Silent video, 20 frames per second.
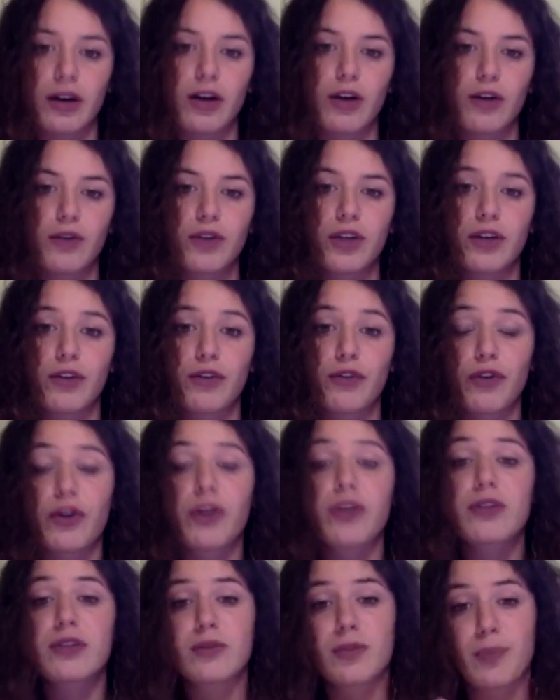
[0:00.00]
the
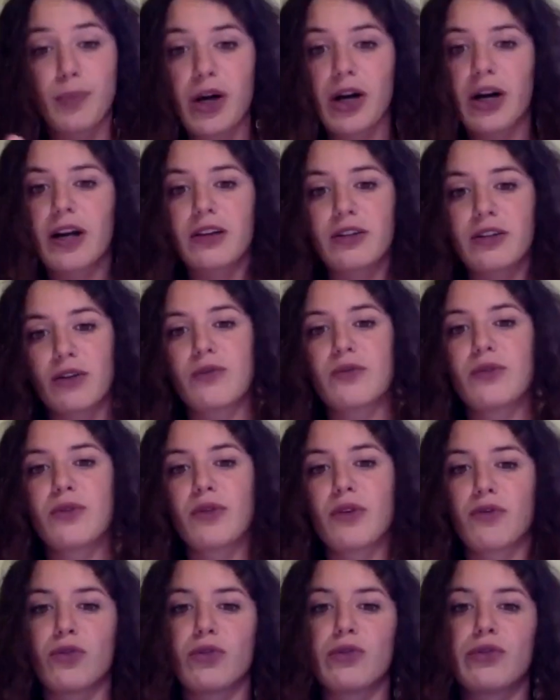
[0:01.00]
first part of the
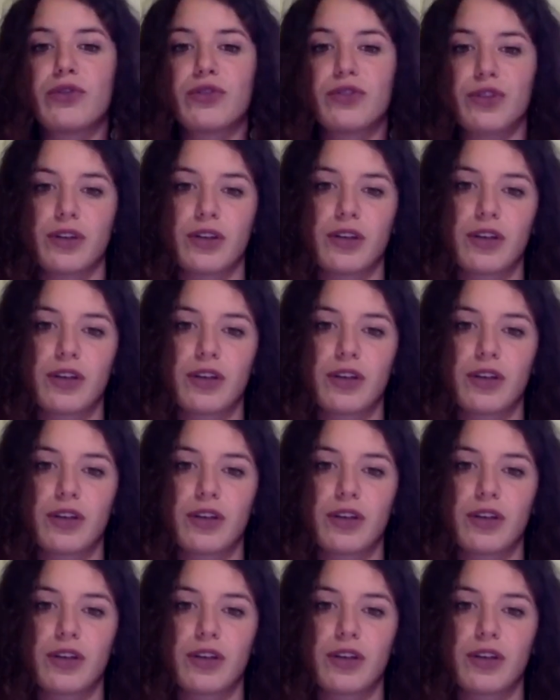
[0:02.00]
revolution.